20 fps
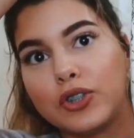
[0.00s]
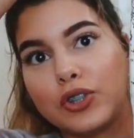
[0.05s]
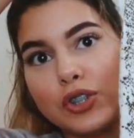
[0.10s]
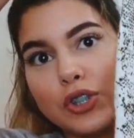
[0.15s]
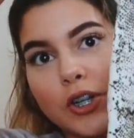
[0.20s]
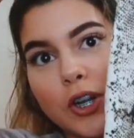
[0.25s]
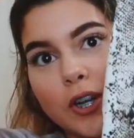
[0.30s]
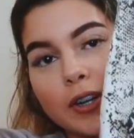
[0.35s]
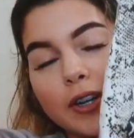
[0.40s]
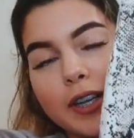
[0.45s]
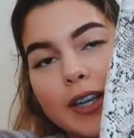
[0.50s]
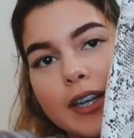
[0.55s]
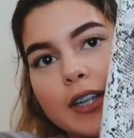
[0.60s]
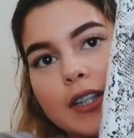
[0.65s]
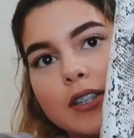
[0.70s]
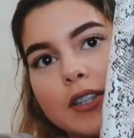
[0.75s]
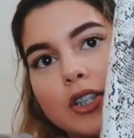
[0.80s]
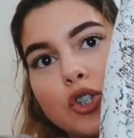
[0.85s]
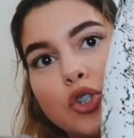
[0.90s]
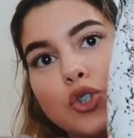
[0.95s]
skirt. It
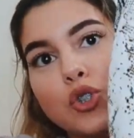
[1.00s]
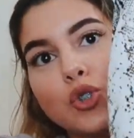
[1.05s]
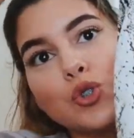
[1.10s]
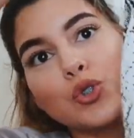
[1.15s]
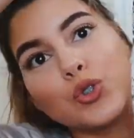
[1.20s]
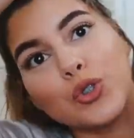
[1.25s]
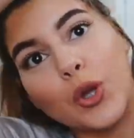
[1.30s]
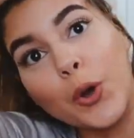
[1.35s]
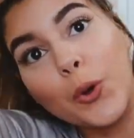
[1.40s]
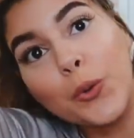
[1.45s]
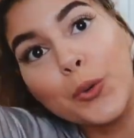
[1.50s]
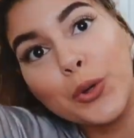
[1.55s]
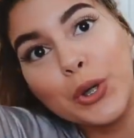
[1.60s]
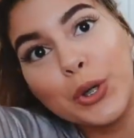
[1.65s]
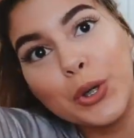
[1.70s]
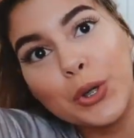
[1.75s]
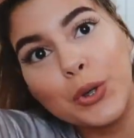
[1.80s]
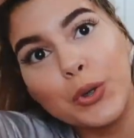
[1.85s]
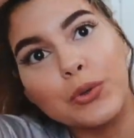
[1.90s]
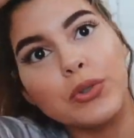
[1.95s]
is so
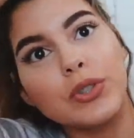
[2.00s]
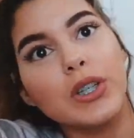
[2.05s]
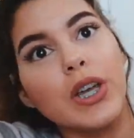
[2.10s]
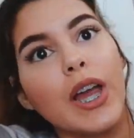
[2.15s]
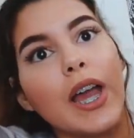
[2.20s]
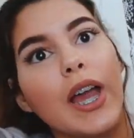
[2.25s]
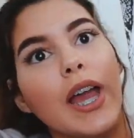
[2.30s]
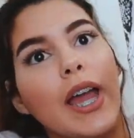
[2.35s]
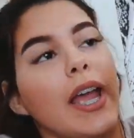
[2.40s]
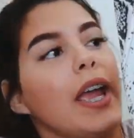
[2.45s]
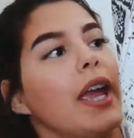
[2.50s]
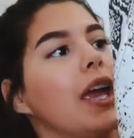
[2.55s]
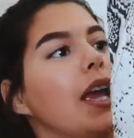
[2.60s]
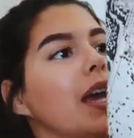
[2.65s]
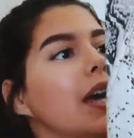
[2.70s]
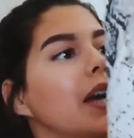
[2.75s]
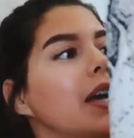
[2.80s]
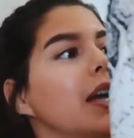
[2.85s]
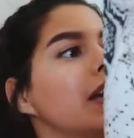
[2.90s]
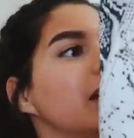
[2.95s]
cute
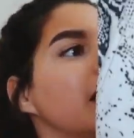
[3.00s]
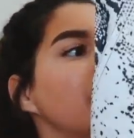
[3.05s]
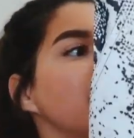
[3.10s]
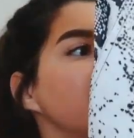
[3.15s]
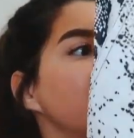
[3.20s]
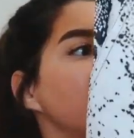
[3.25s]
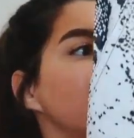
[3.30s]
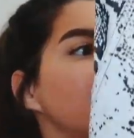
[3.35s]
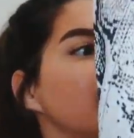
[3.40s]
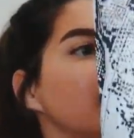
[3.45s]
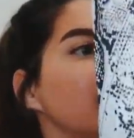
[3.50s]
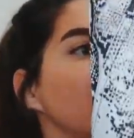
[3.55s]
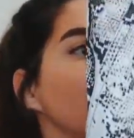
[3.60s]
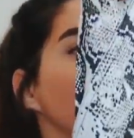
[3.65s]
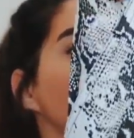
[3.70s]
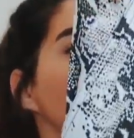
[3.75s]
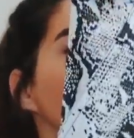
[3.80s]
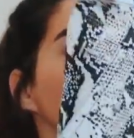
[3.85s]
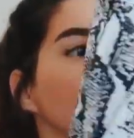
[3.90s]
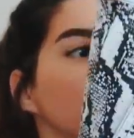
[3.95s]
and I think it
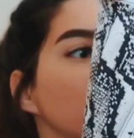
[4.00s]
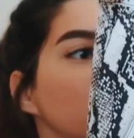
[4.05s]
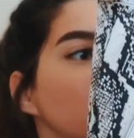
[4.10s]
will look